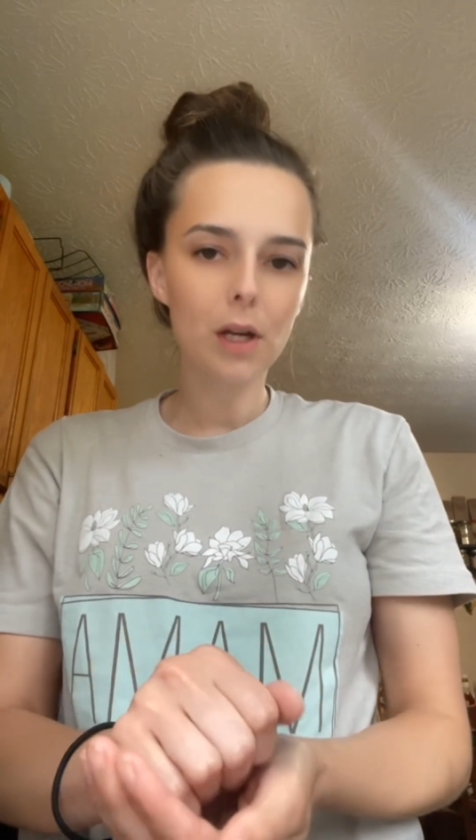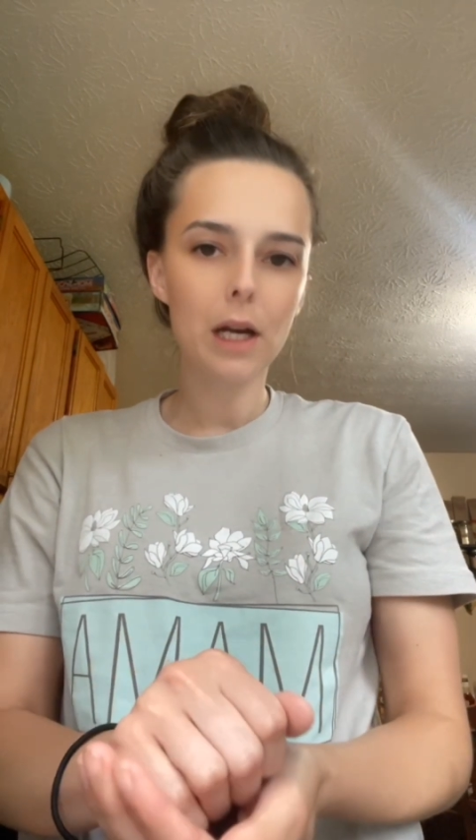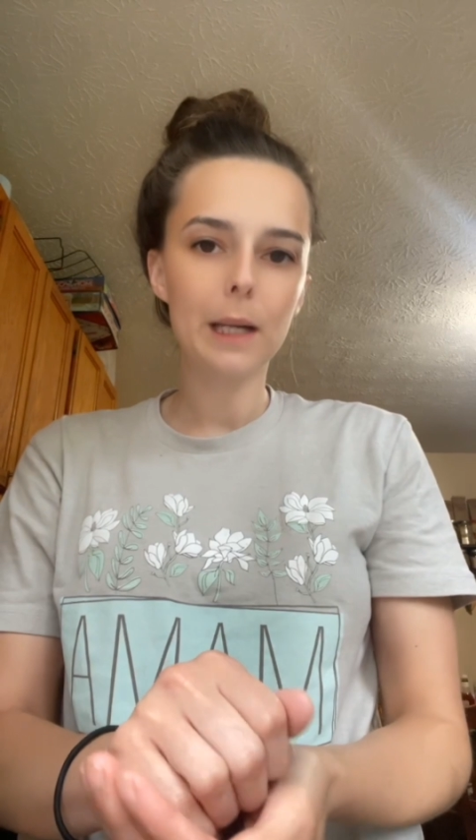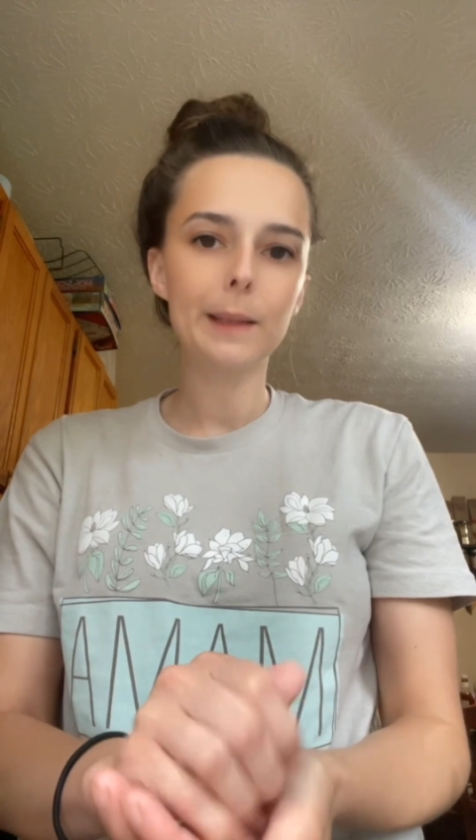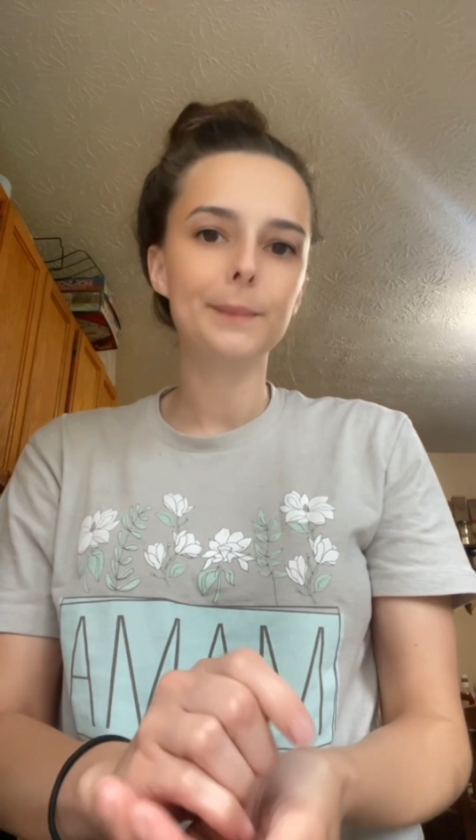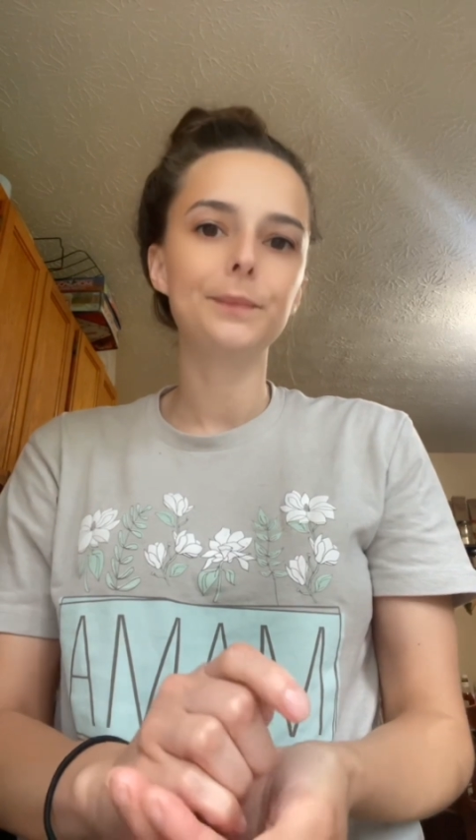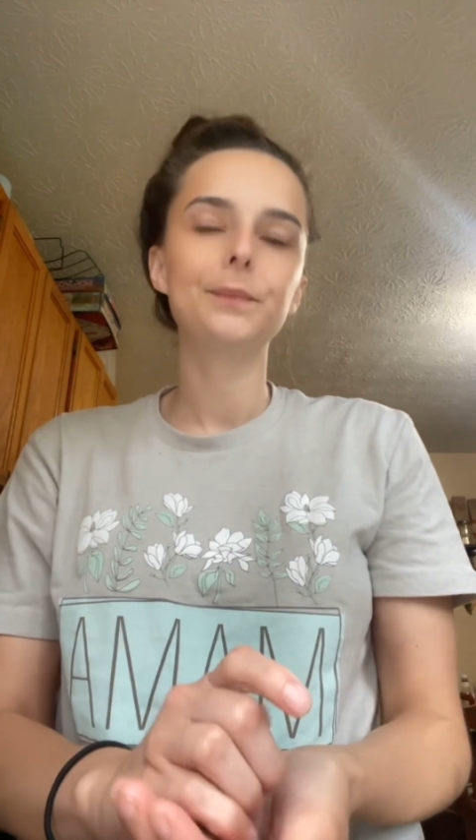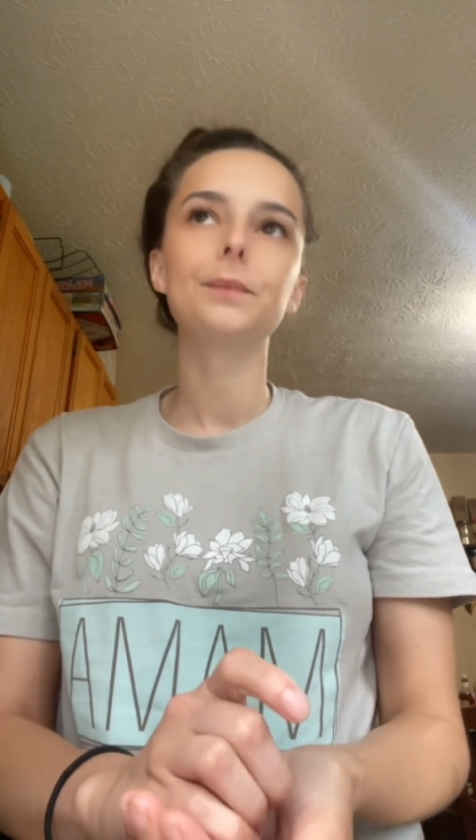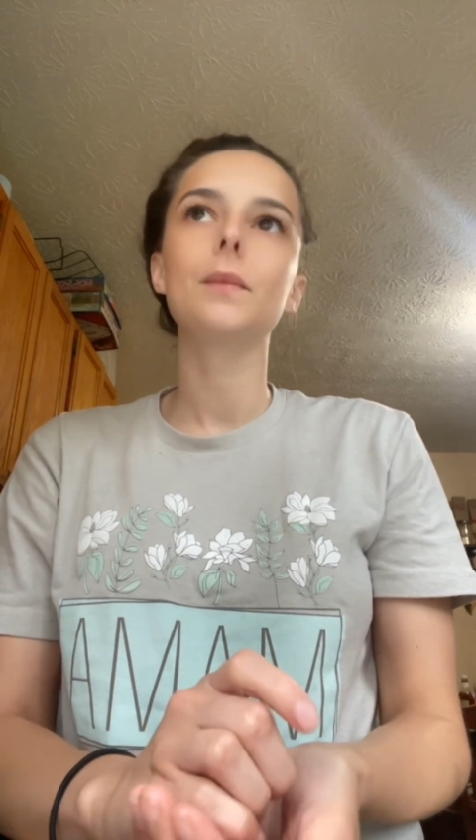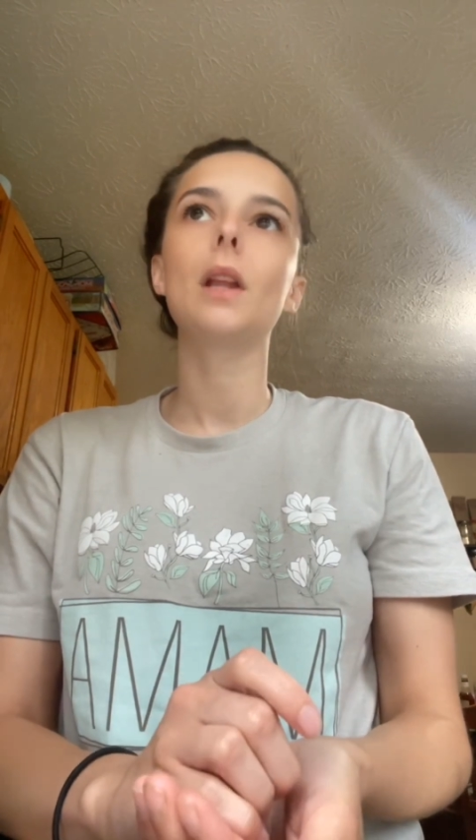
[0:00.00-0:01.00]

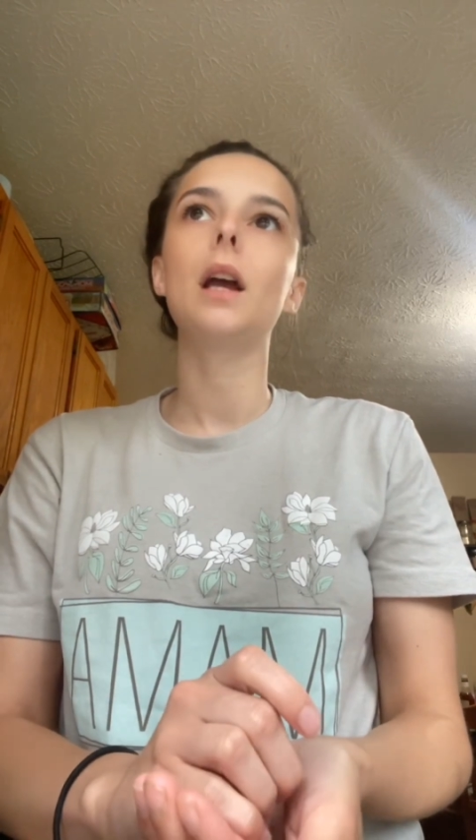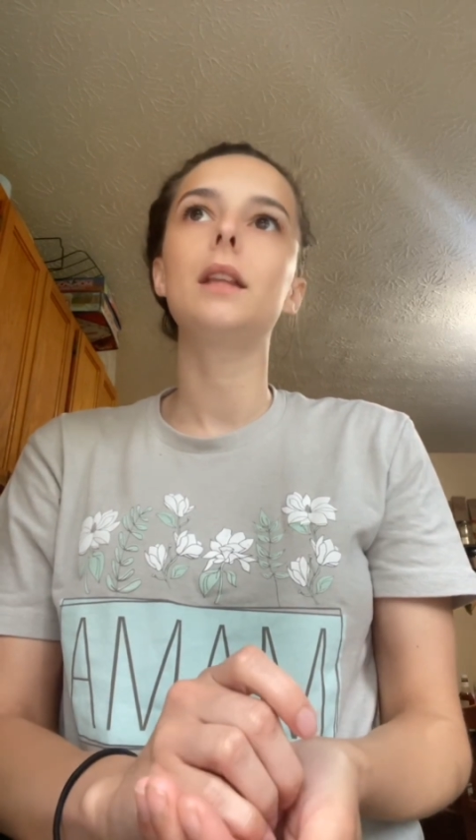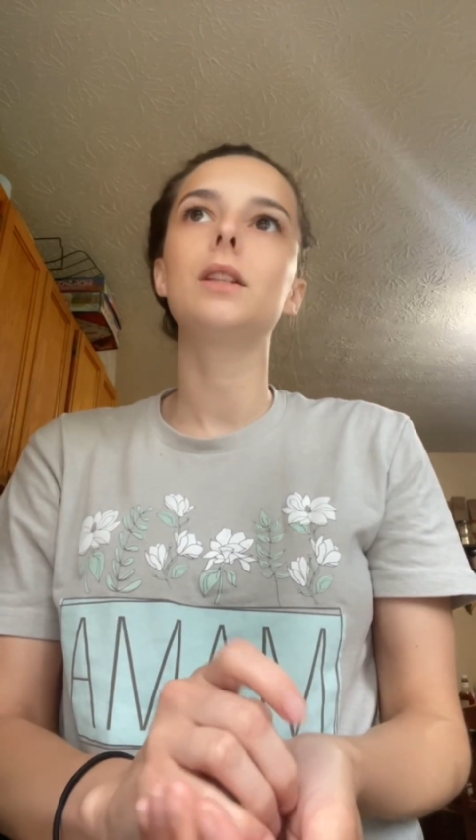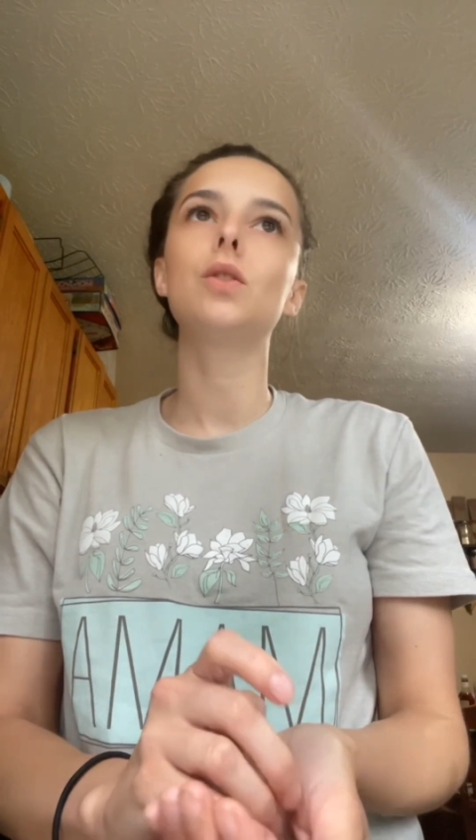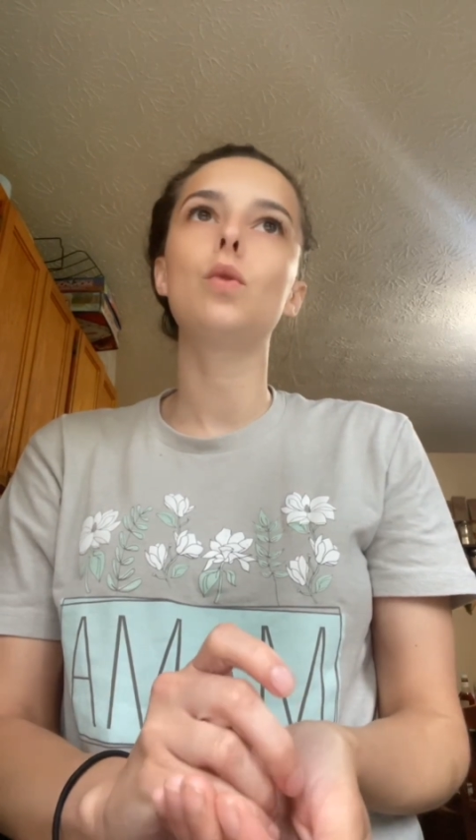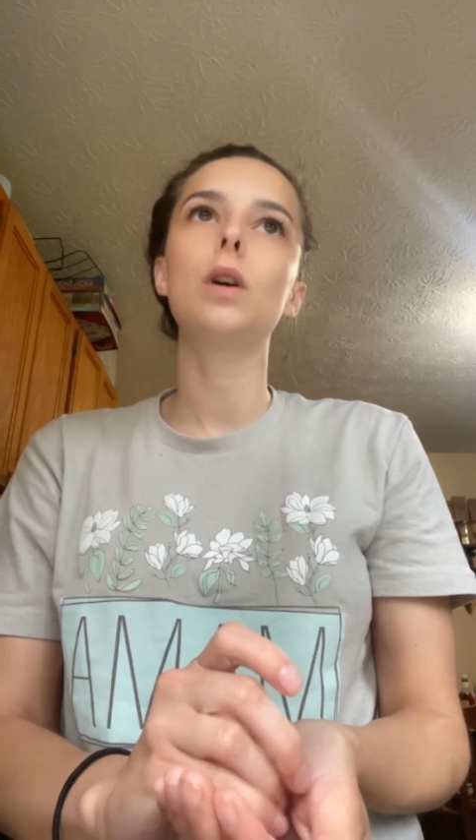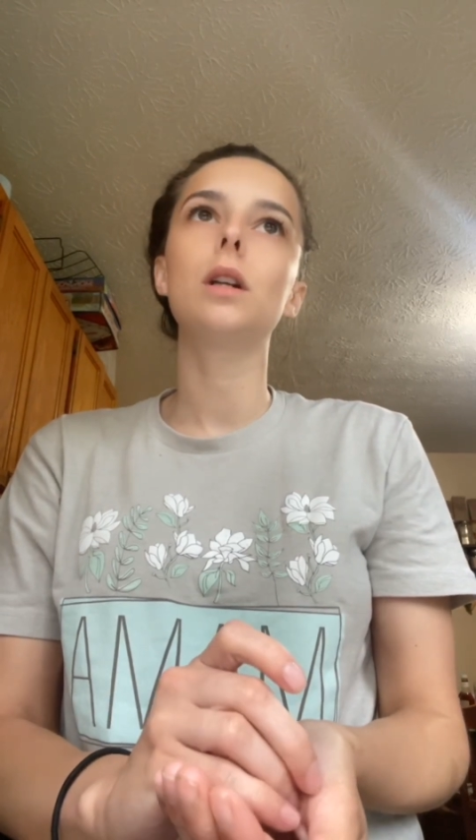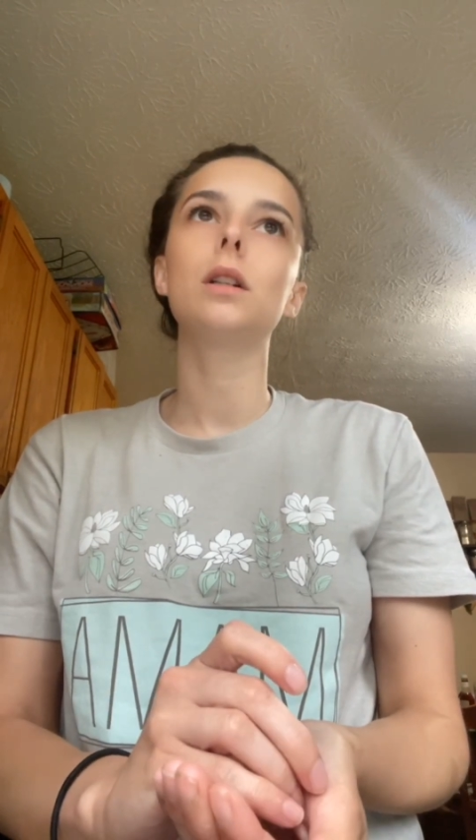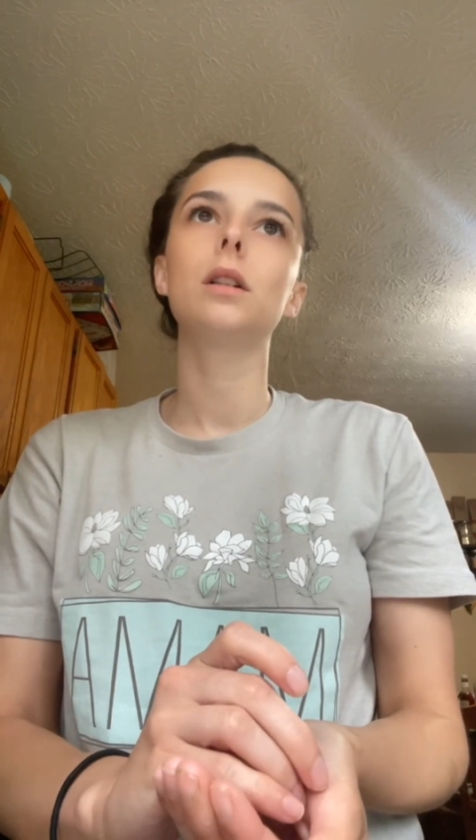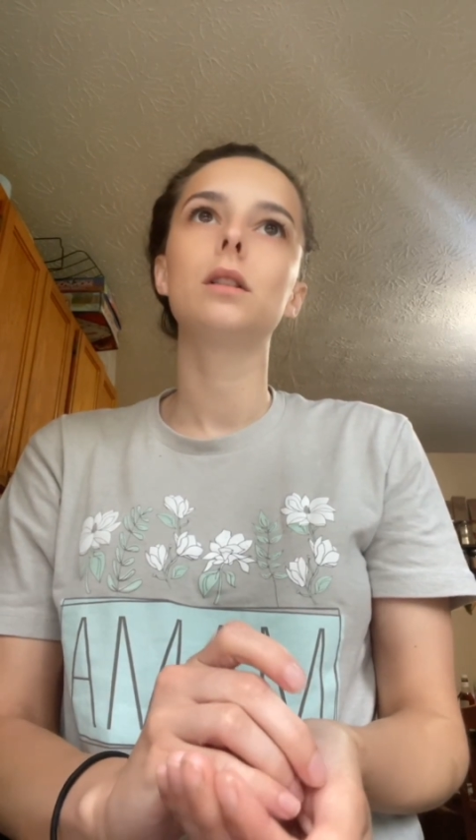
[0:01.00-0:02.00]
at the store,